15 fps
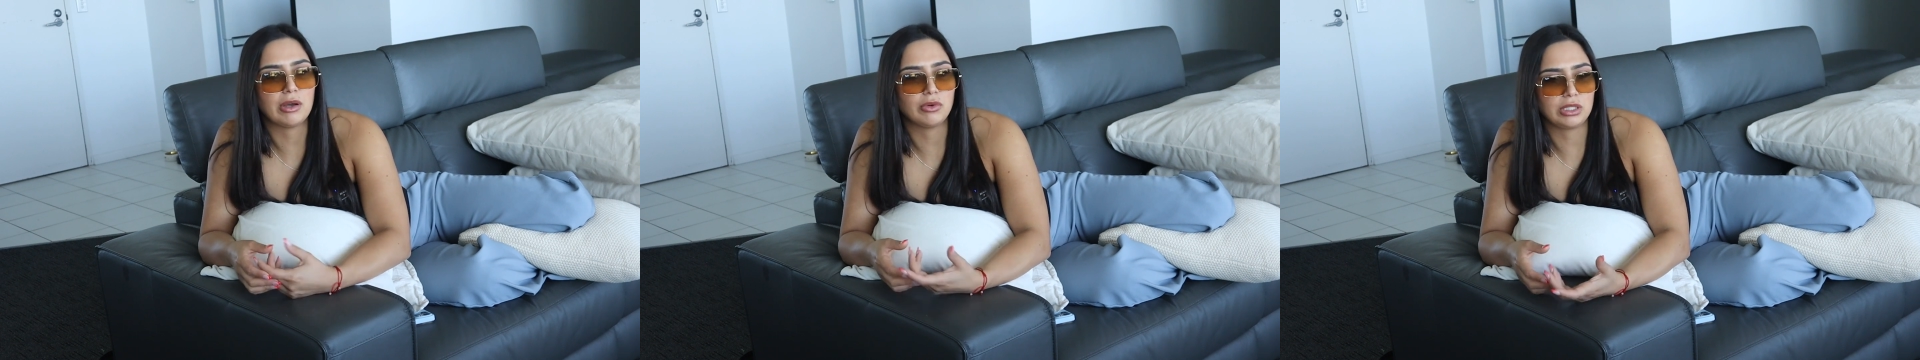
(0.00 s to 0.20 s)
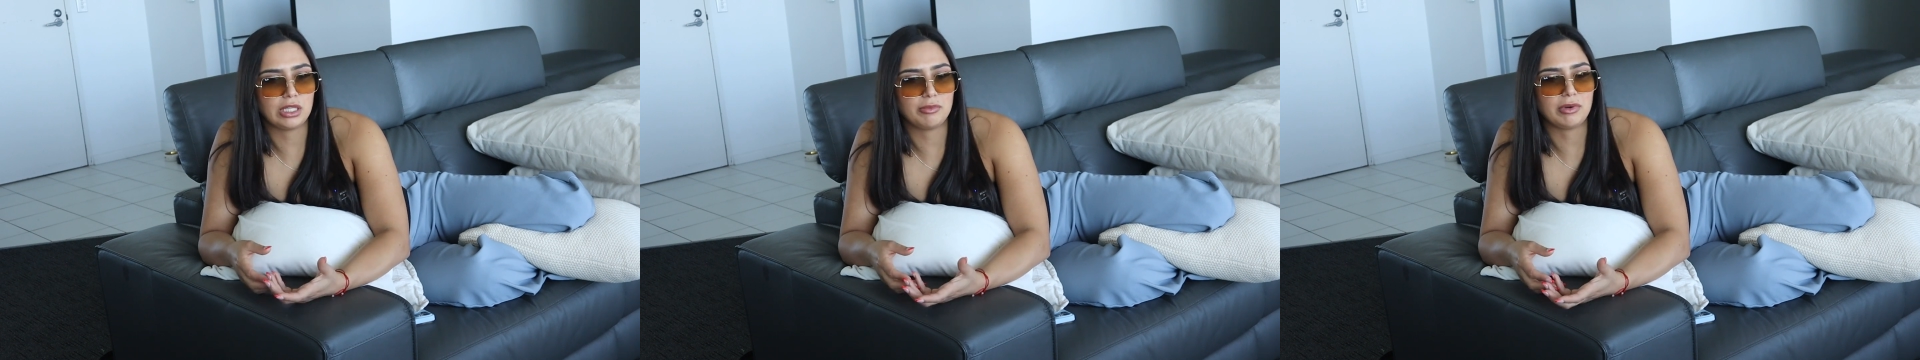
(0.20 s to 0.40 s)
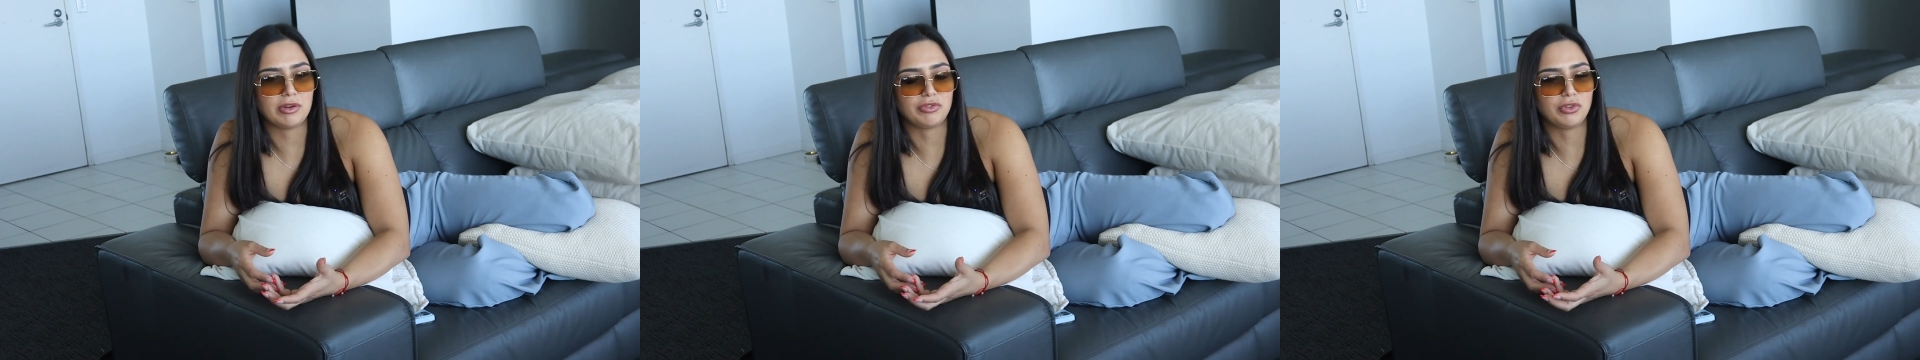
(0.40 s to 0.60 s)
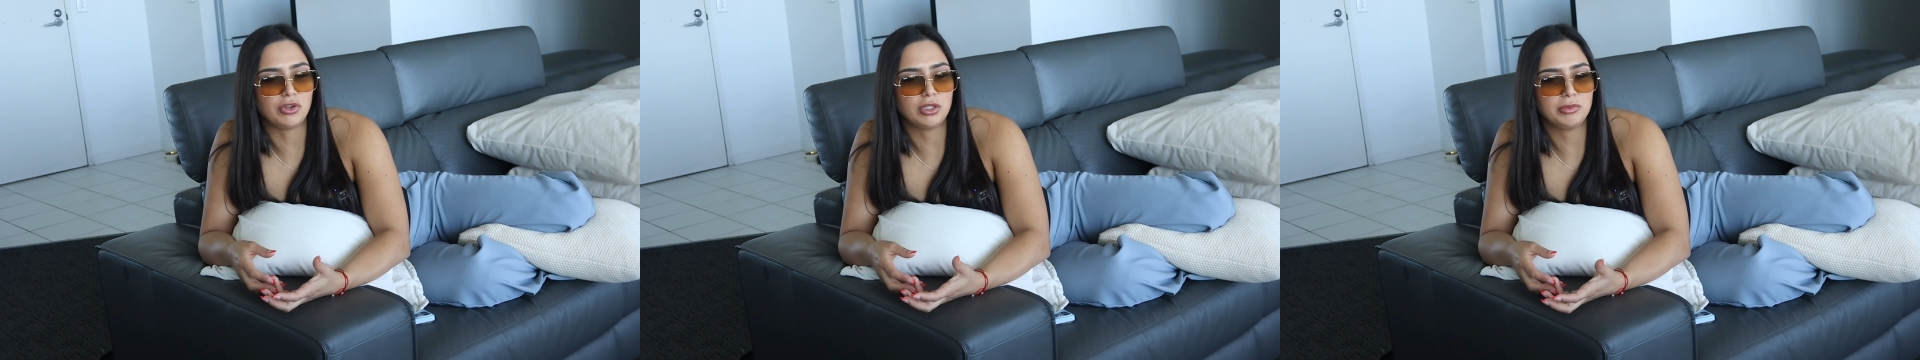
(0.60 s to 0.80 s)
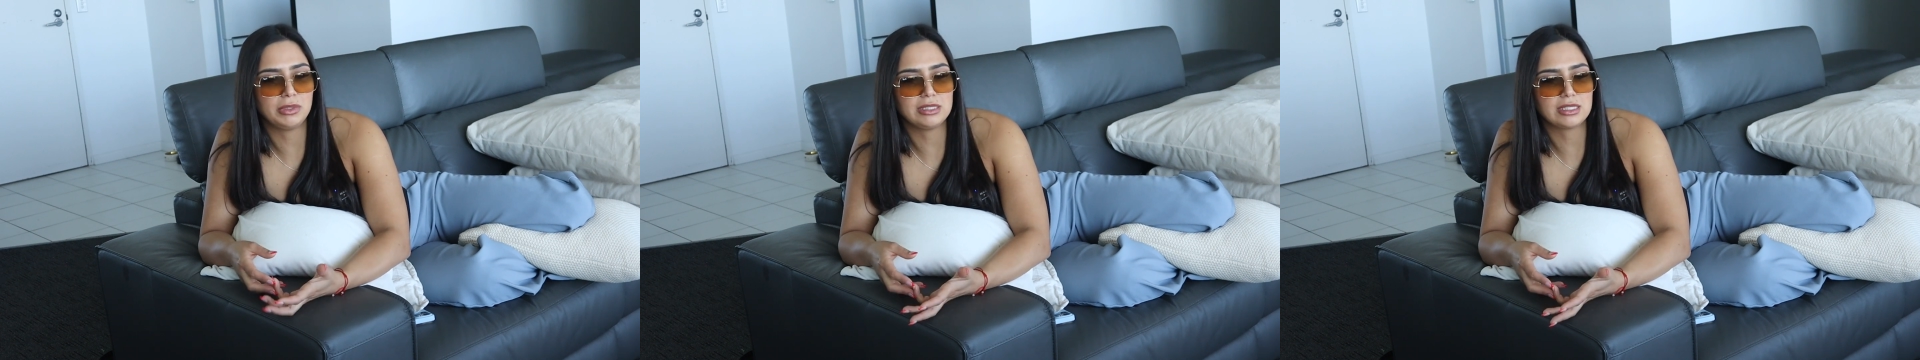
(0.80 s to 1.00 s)
I would do
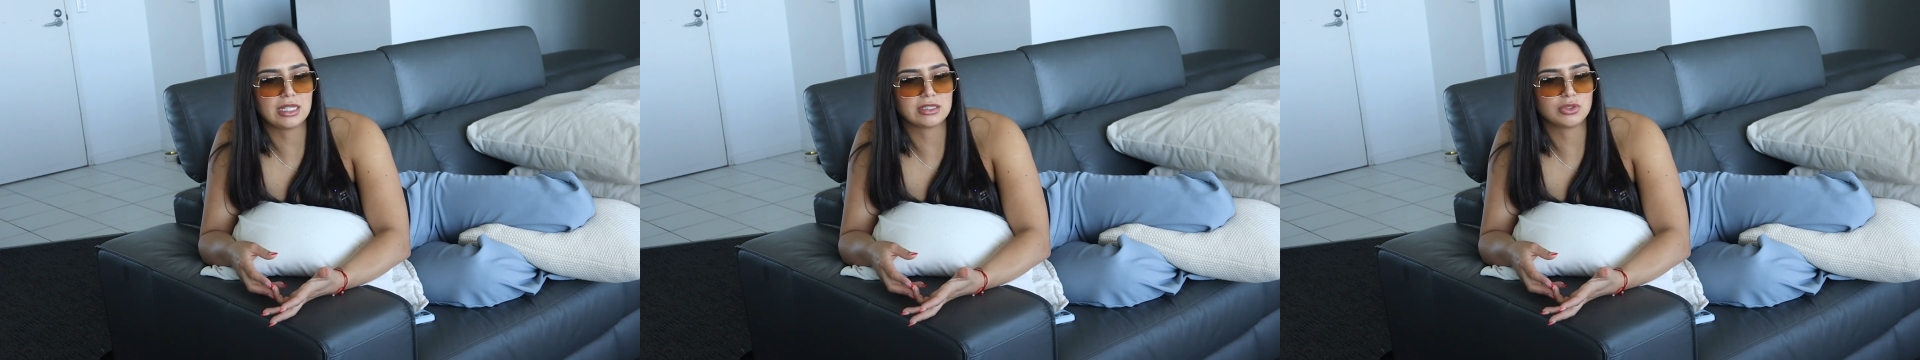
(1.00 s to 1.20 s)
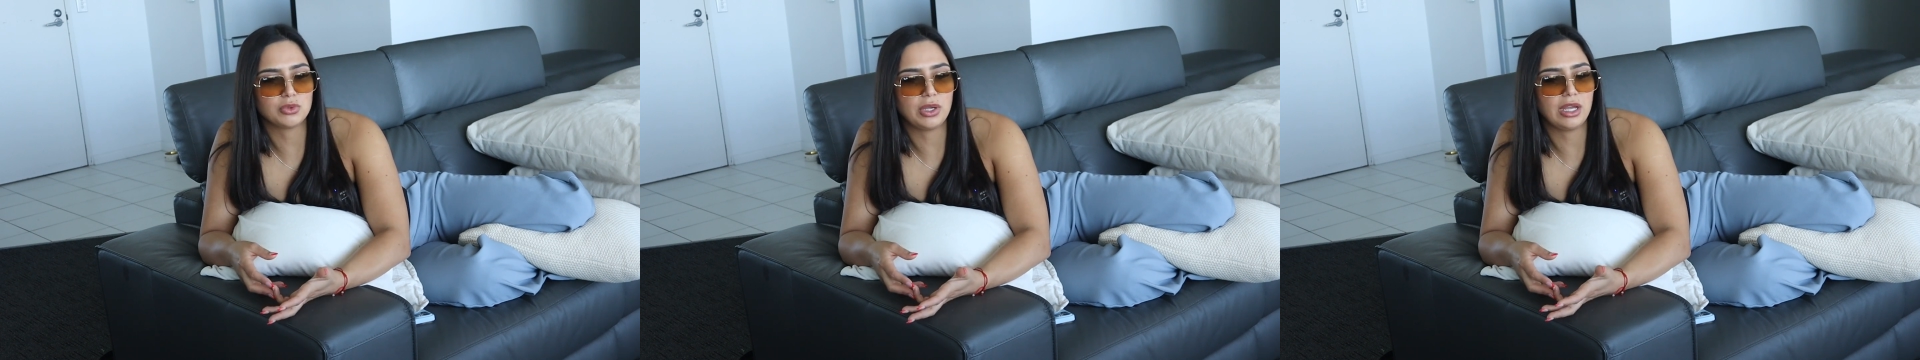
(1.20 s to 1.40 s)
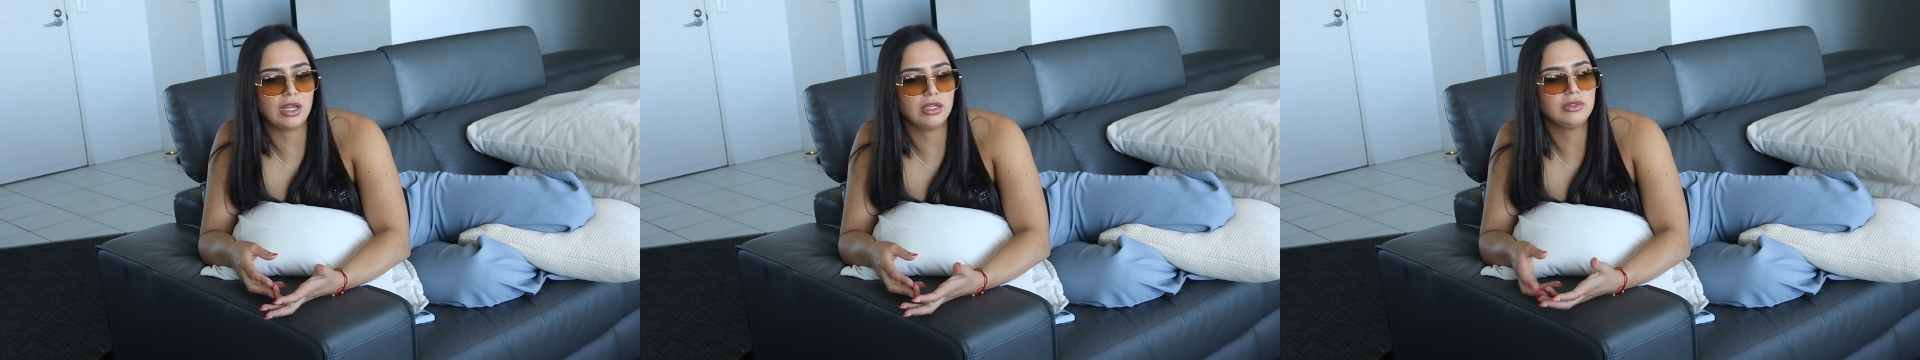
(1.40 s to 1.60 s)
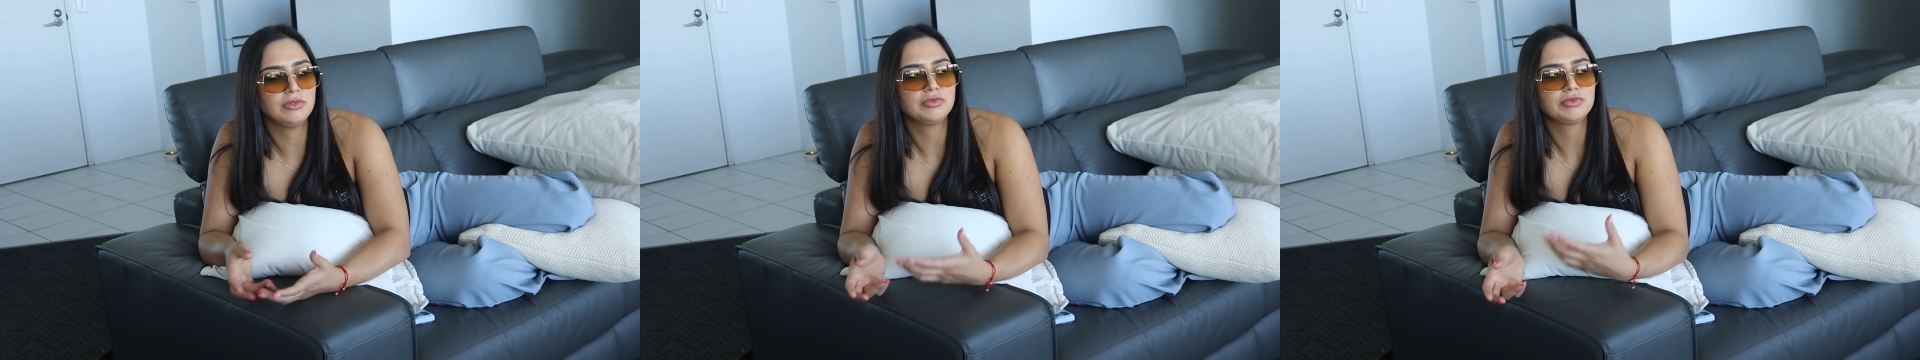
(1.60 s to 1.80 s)
performance as well.